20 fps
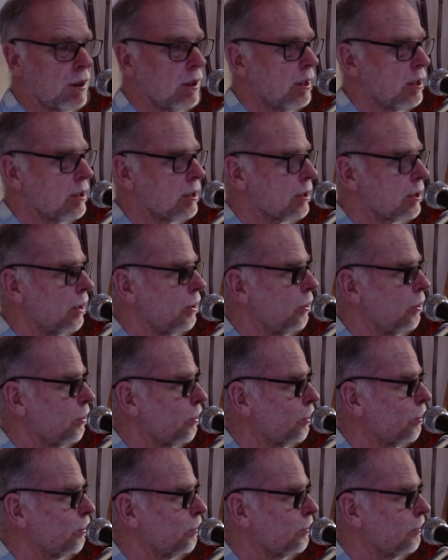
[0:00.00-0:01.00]
So
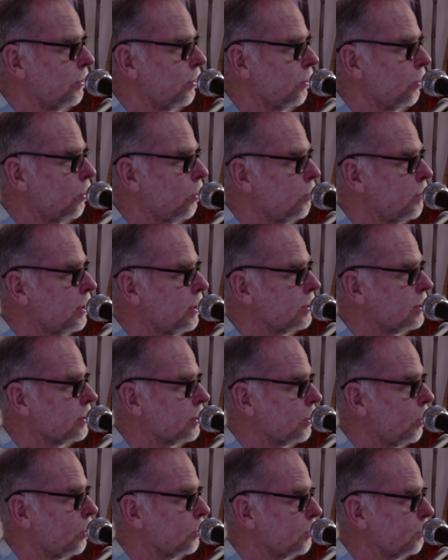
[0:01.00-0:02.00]
you're almost
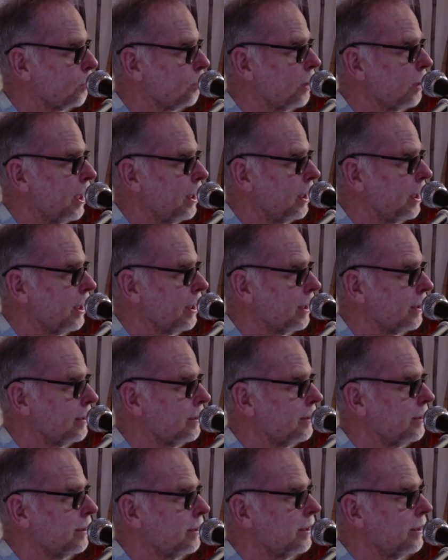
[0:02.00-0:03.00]
contemplating
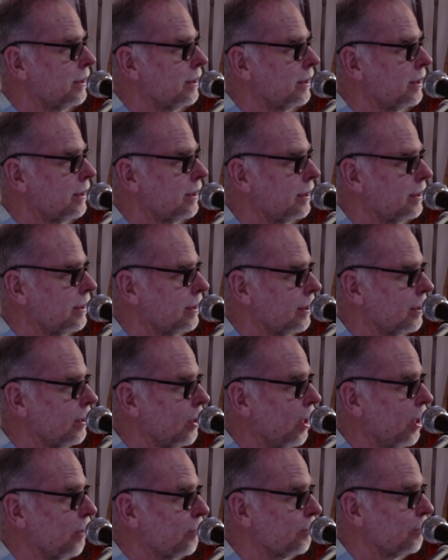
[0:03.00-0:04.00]

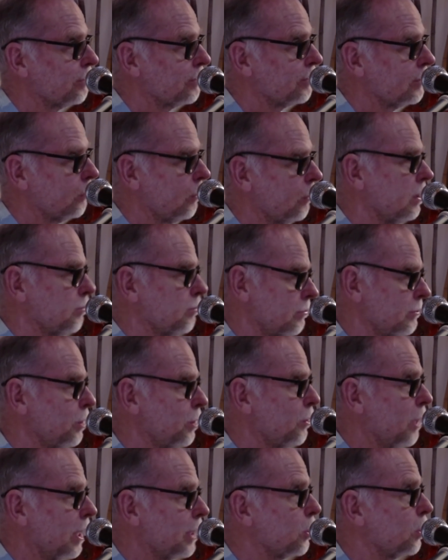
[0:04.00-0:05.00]
life. Well, you
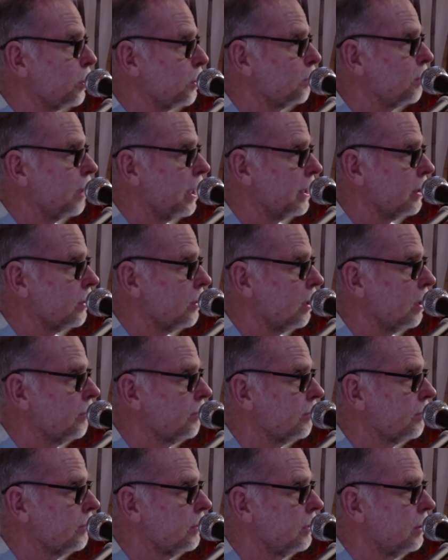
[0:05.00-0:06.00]
are contemplating
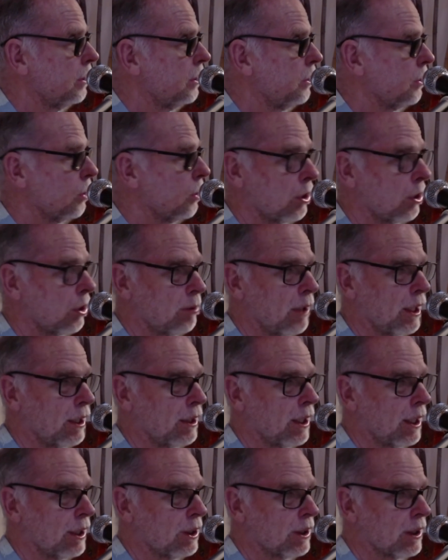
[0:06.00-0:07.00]
life, contemplating
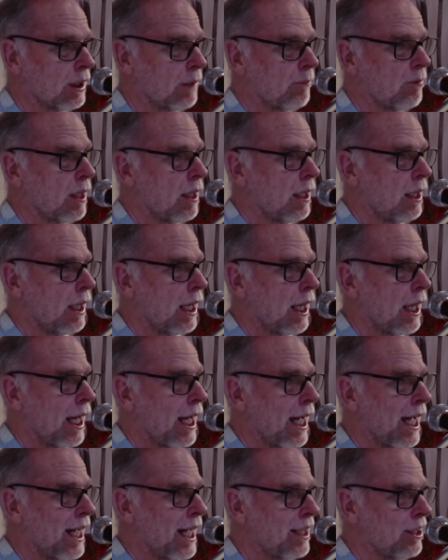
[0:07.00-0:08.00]
nature,
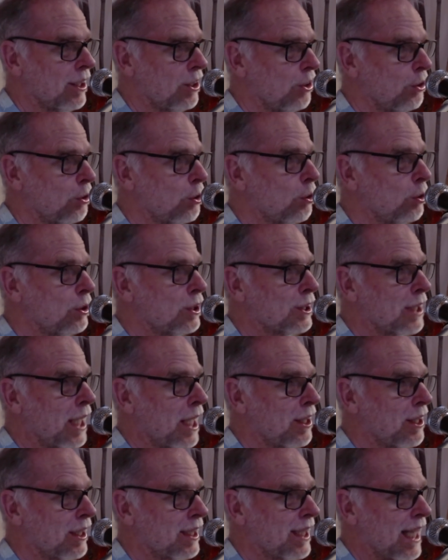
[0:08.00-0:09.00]
and you could say
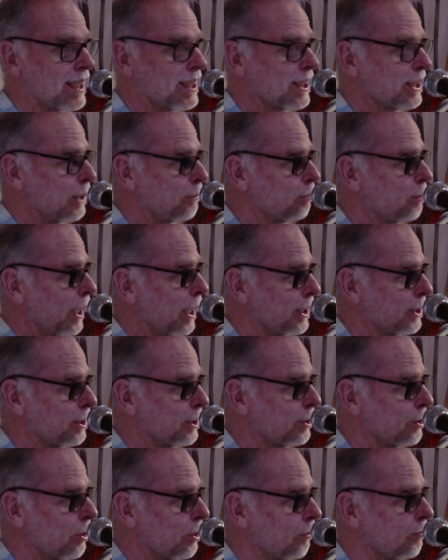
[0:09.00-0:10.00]
that that's the
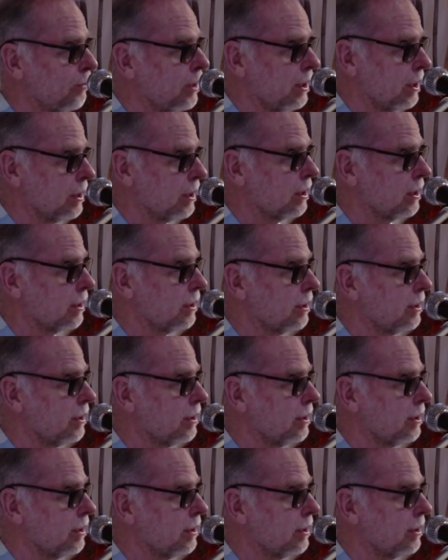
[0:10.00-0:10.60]
practice of this.